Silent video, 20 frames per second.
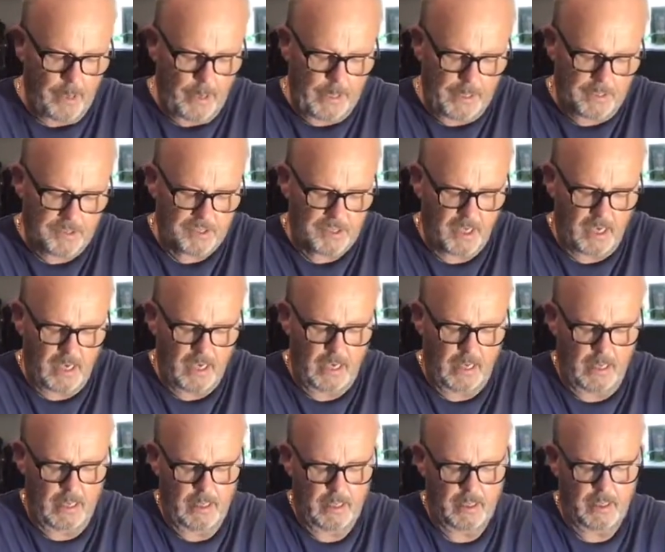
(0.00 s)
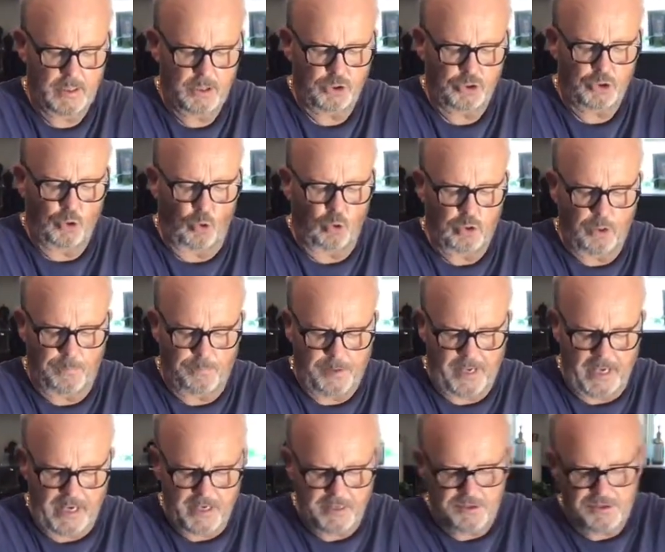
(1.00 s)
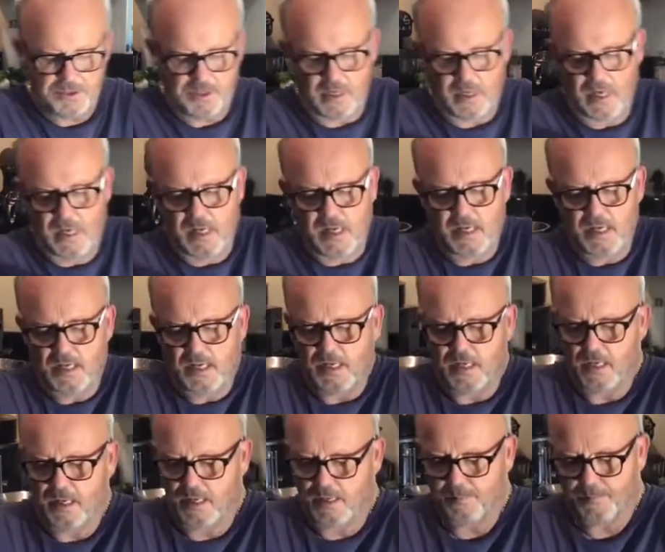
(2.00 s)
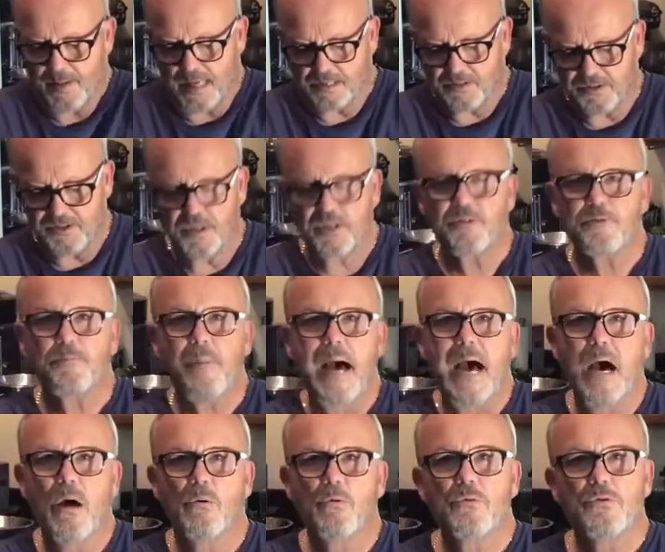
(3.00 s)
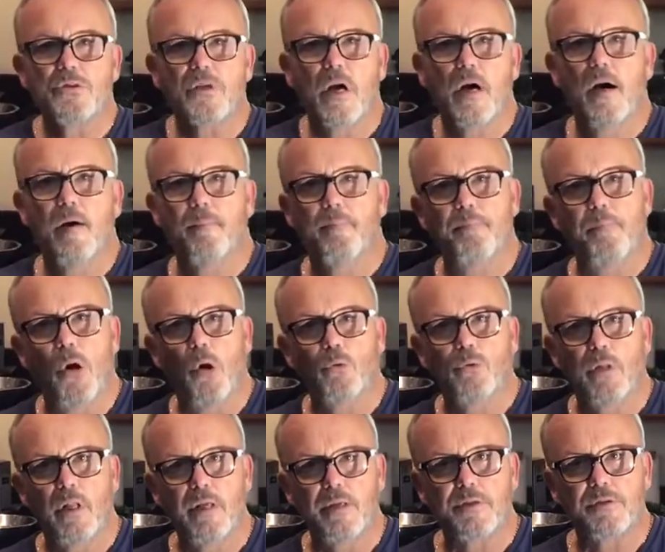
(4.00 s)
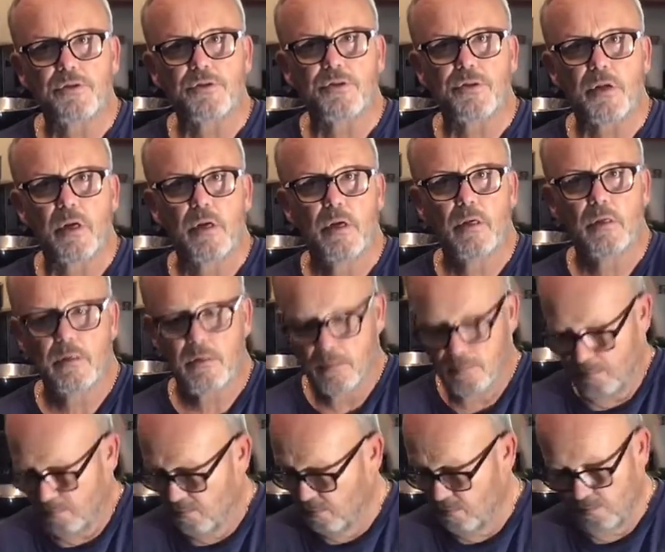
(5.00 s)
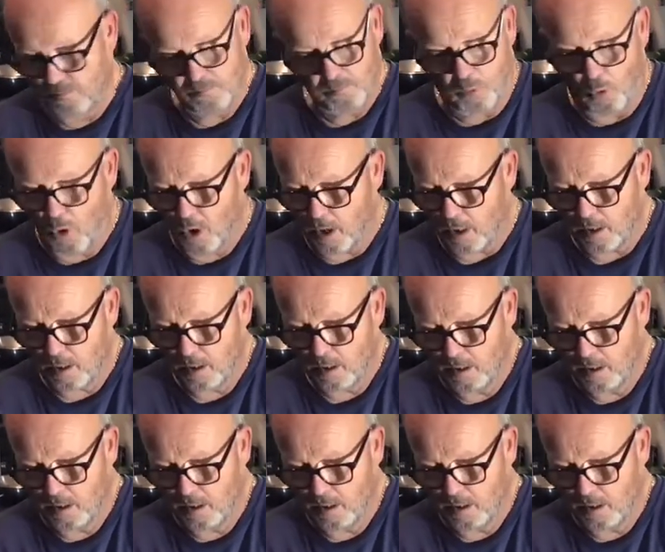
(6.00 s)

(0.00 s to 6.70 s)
It's a shoulder piece, about 6 pounds of boneless pork.